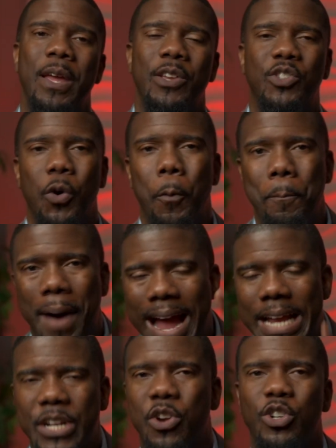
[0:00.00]
So my
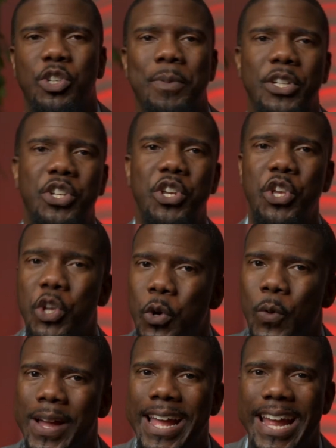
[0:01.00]
encouragement to
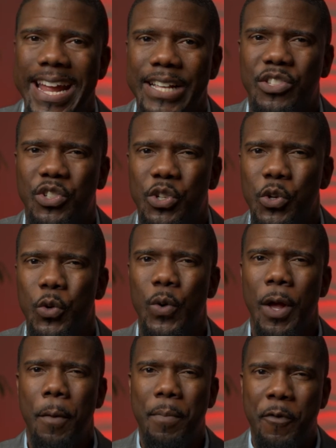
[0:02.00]
you is to,
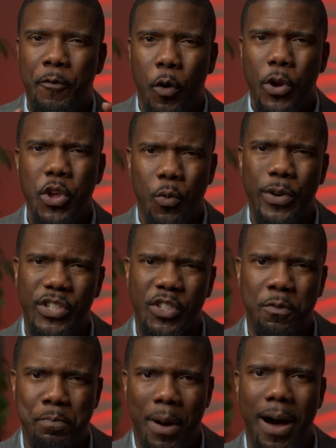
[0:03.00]
before you
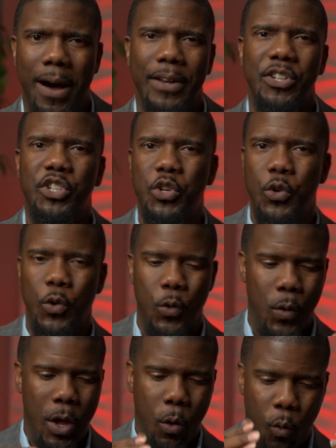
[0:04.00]
respond
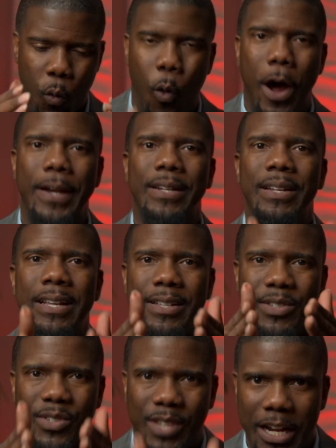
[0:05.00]
to one
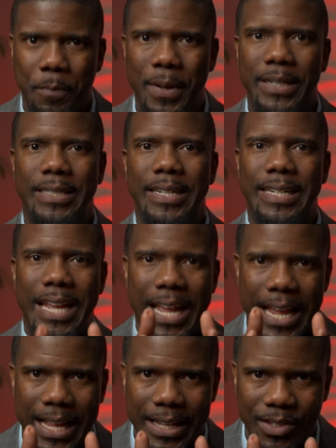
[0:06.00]
segmented
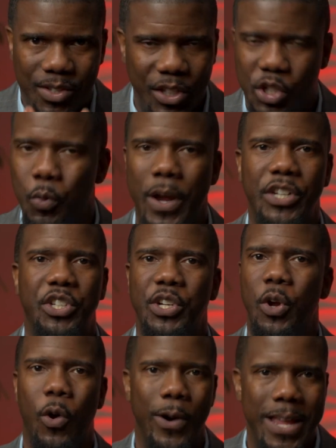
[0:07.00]
situation
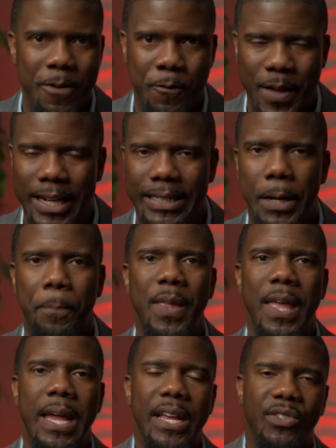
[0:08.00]
or event,
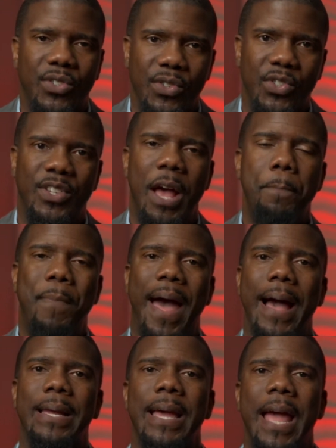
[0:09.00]
is to step
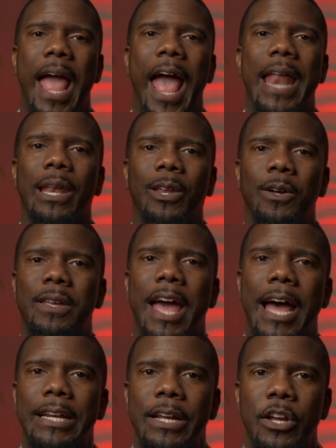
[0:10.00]
back and look
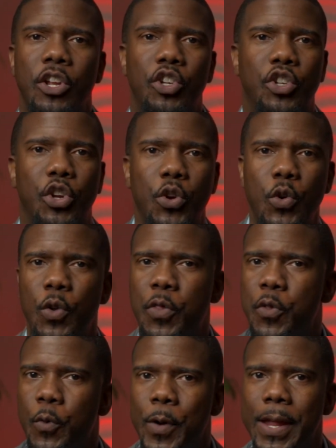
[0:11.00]
at 2 to
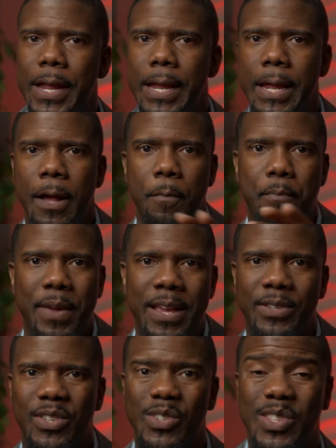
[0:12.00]
3
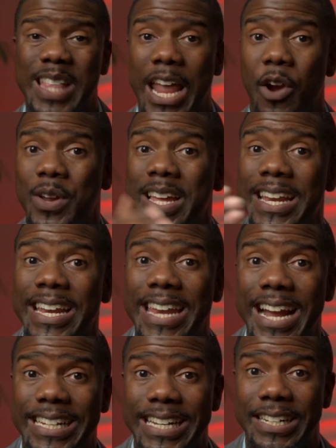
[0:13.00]
pieces that are
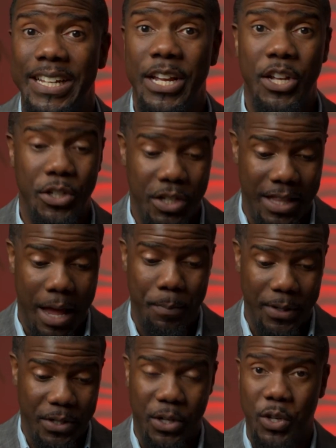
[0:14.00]
connected to that
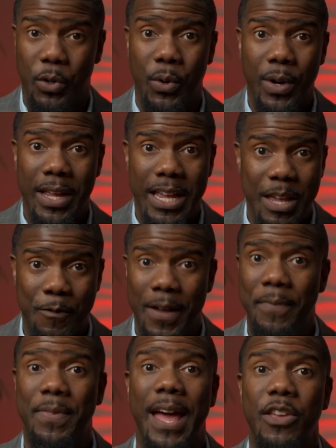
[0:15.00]
particular
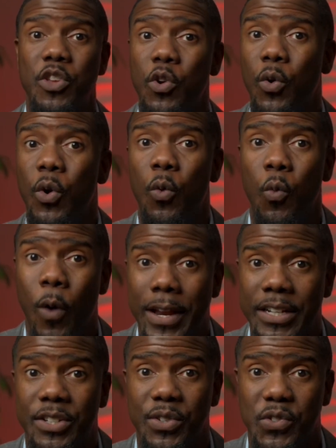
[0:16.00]
event that you're
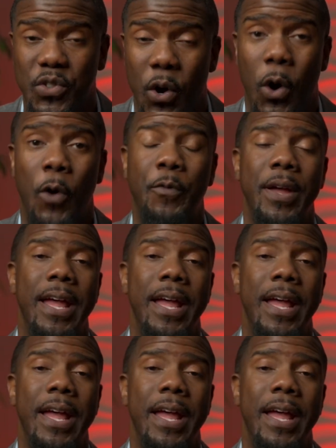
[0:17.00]
wanting to solve,